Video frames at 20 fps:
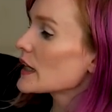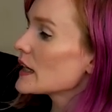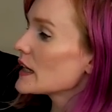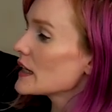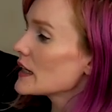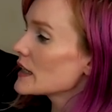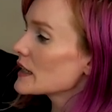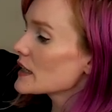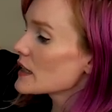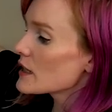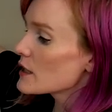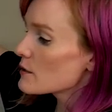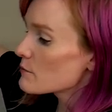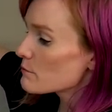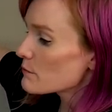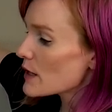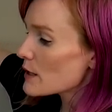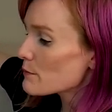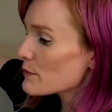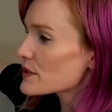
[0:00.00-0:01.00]
in
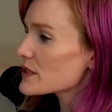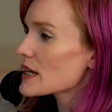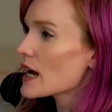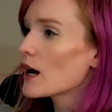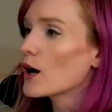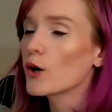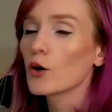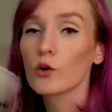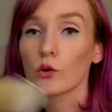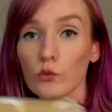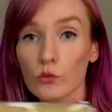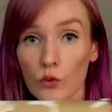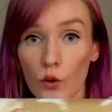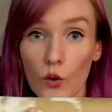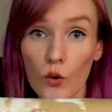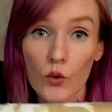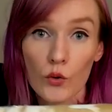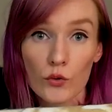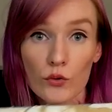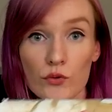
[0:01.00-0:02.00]
paper towel
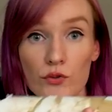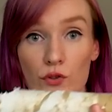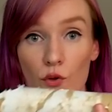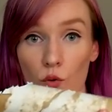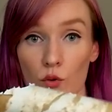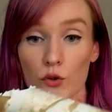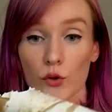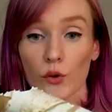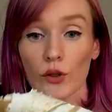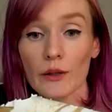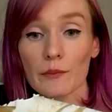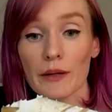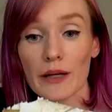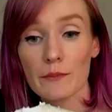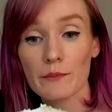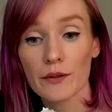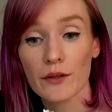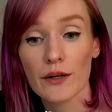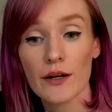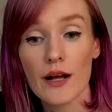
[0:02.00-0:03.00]
rolls or toilet
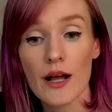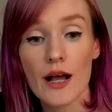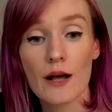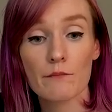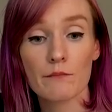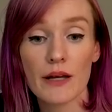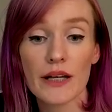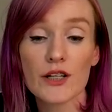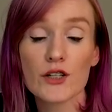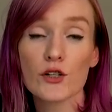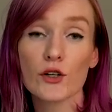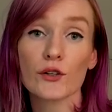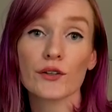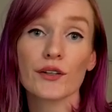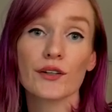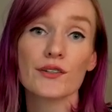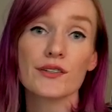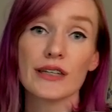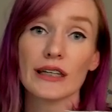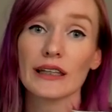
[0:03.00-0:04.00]
paper, make sure
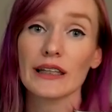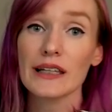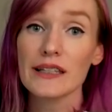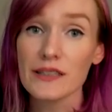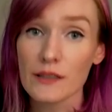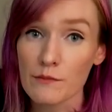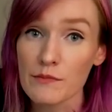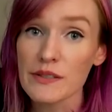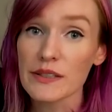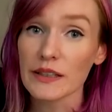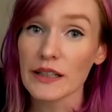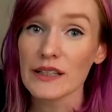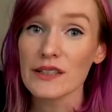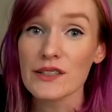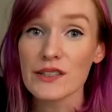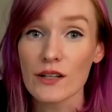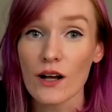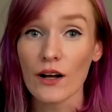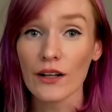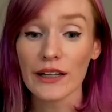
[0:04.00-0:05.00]
there's at least some
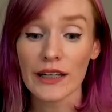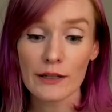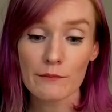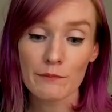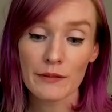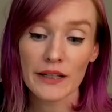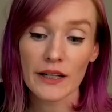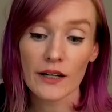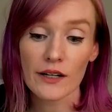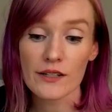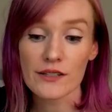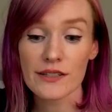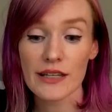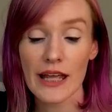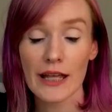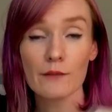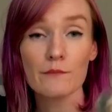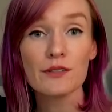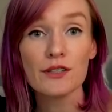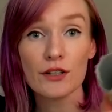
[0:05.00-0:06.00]
slits on it, because
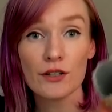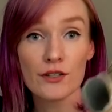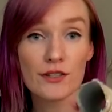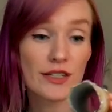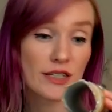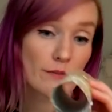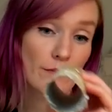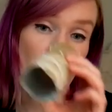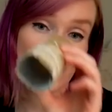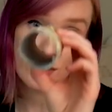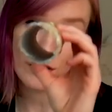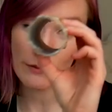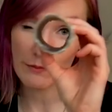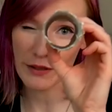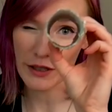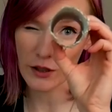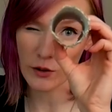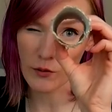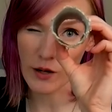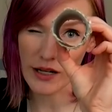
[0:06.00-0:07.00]
hamsters, especially
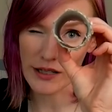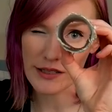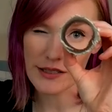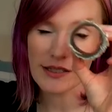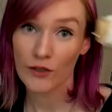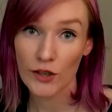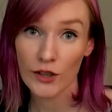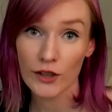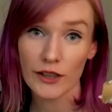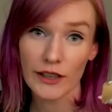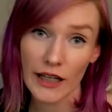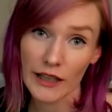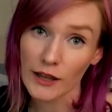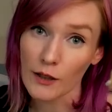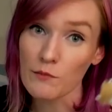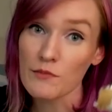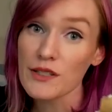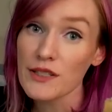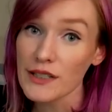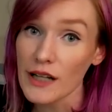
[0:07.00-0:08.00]
bigger ones, could get
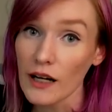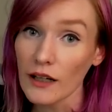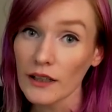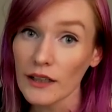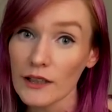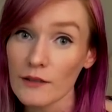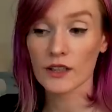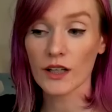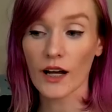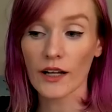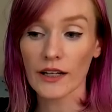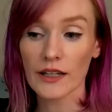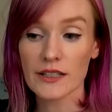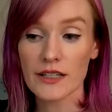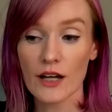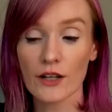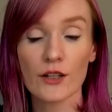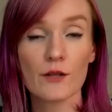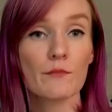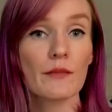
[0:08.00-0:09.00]
them stuck. Cut it
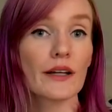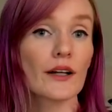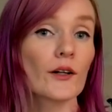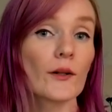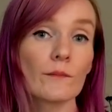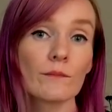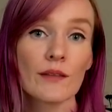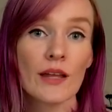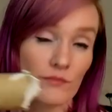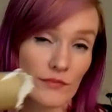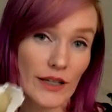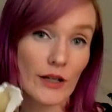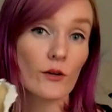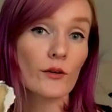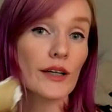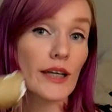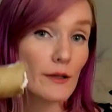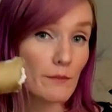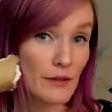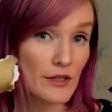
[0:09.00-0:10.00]
down the middle, it'll
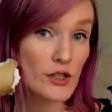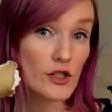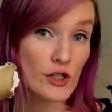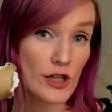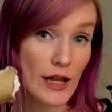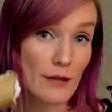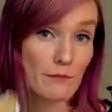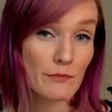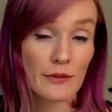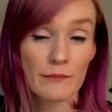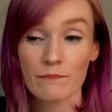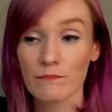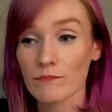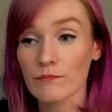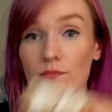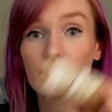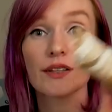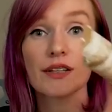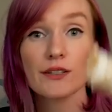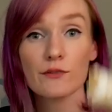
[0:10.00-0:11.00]
keep its shape.
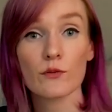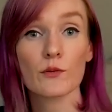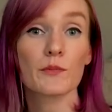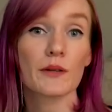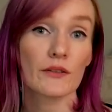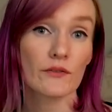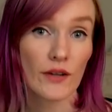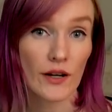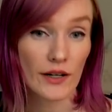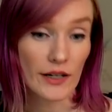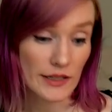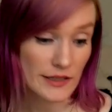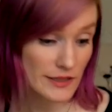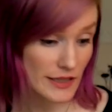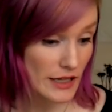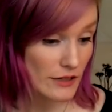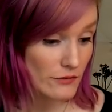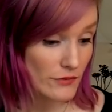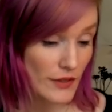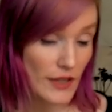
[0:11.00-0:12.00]
This will be very
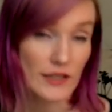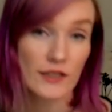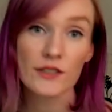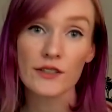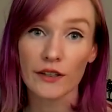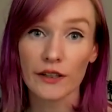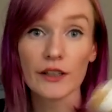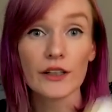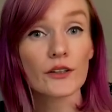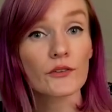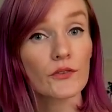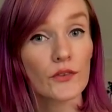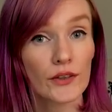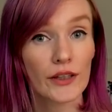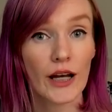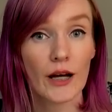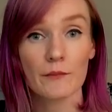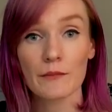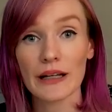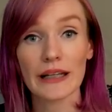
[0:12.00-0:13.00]
safe and secure for
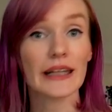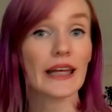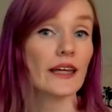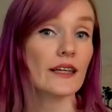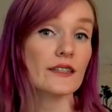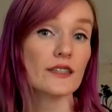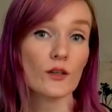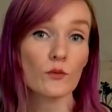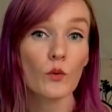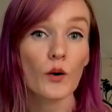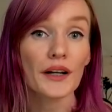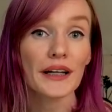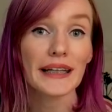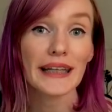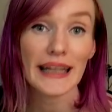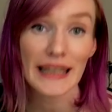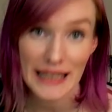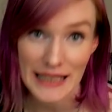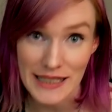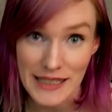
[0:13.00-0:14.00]
them in case they want to
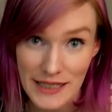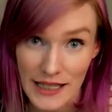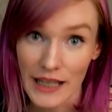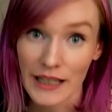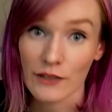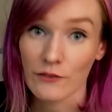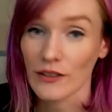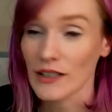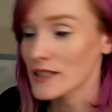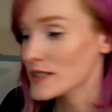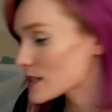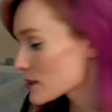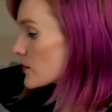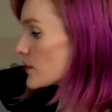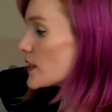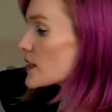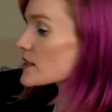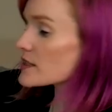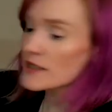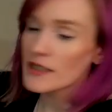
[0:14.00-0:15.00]
get inside of it.
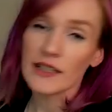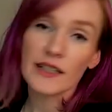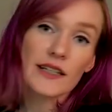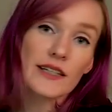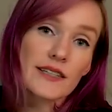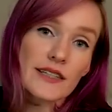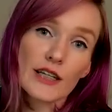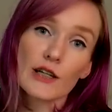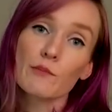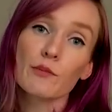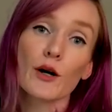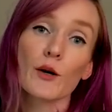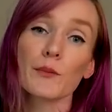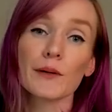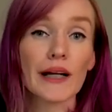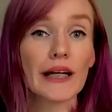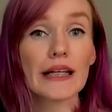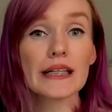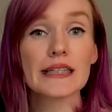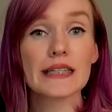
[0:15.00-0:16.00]
This is
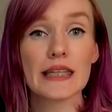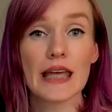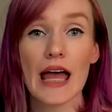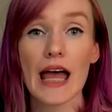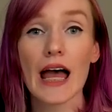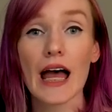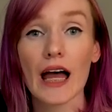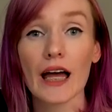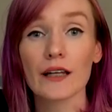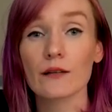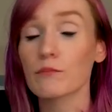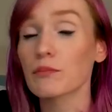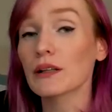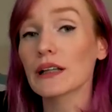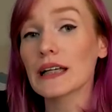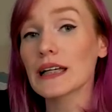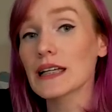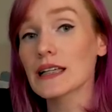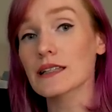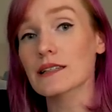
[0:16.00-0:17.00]
inappropriate, and
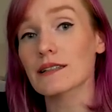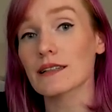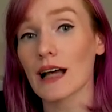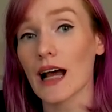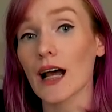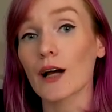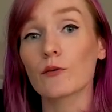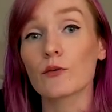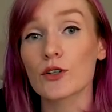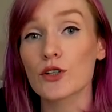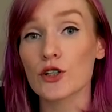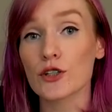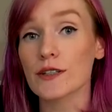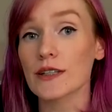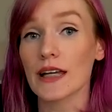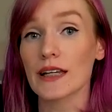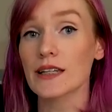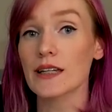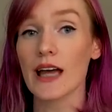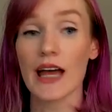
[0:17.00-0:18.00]
please, I would just
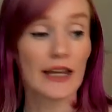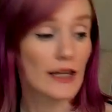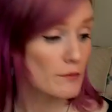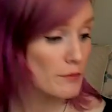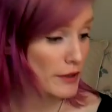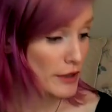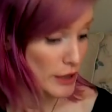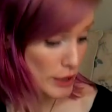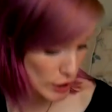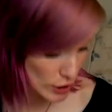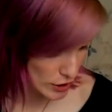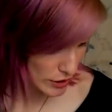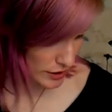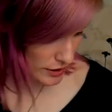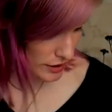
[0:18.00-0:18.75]
say to anybody,